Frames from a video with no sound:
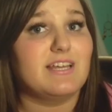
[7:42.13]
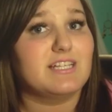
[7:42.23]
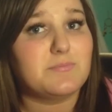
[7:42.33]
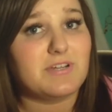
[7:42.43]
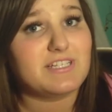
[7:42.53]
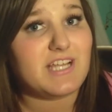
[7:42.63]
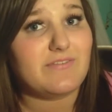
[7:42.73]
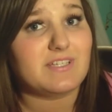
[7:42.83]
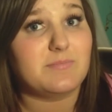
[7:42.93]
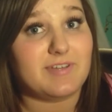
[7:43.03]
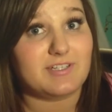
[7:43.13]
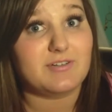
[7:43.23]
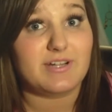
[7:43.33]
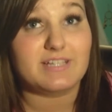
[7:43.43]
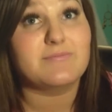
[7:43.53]
It's pretty
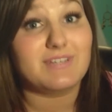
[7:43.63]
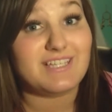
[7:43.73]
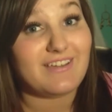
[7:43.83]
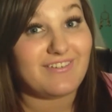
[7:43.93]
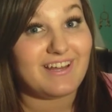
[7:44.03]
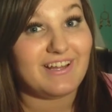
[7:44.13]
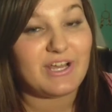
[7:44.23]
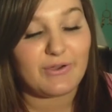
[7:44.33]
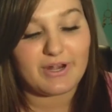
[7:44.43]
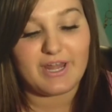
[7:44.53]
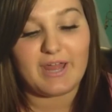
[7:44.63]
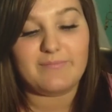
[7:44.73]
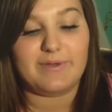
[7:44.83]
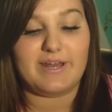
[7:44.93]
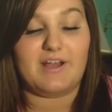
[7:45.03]
self-explanatory. It smells like vanilla coconut,
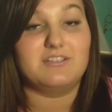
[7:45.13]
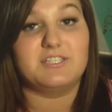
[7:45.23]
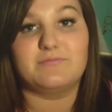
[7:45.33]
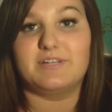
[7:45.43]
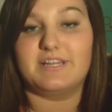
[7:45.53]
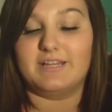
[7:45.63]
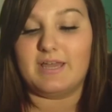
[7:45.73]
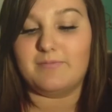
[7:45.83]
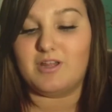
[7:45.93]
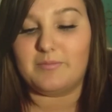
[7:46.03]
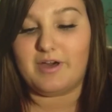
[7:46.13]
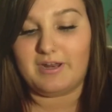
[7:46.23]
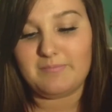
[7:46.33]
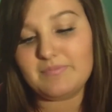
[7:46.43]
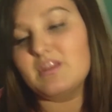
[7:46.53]
but I'll just read the label on the
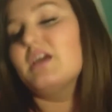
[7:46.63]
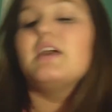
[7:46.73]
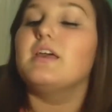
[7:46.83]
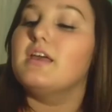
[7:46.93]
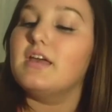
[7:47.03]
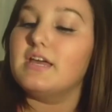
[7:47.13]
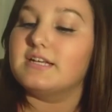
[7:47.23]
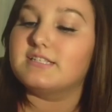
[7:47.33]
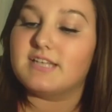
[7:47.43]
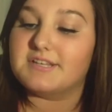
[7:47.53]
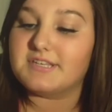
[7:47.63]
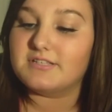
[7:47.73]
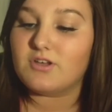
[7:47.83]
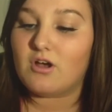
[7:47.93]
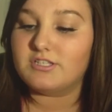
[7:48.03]
bottom. It says,
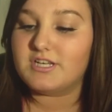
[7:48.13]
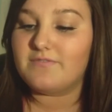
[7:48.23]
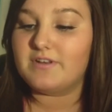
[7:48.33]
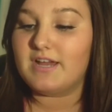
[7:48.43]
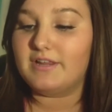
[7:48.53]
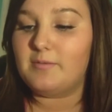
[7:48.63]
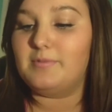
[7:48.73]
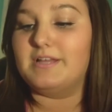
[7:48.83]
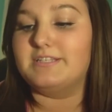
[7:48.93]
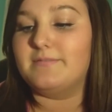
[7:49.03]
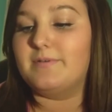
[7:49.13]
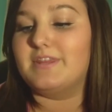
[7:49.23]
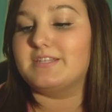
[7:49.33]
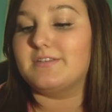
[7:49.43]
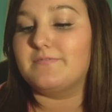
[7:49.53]
indulge in a vanilla blended
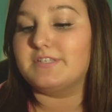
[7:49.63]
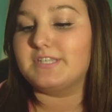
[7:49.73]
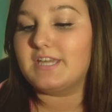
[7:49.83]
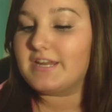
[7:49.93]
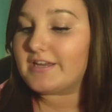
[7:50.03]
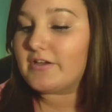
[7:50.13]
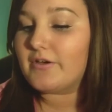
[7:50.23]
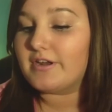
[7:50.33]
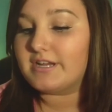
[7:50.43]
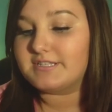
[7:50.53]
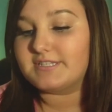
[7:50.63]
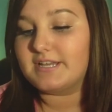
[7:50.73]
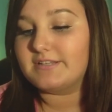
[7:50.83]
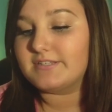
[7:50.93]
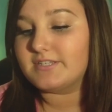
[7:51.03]
with a sophisticated coconut
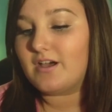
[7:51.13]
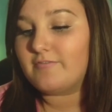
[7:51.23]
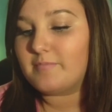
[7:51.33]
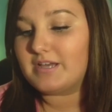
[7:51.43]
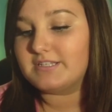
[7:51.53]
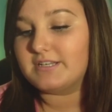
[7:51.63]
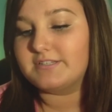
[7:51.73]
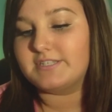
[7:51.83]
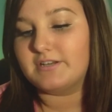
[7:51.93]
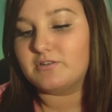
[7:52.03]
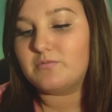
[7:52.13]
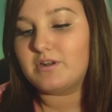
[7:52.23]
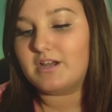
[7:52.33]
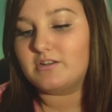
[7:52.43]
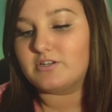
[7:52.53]
scent, soft musk, and
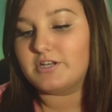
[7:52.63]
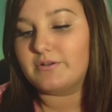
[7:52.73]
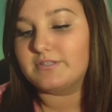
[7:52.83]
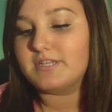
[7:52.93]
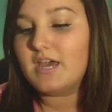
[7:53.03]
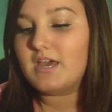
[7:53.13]
sandalwood undertones.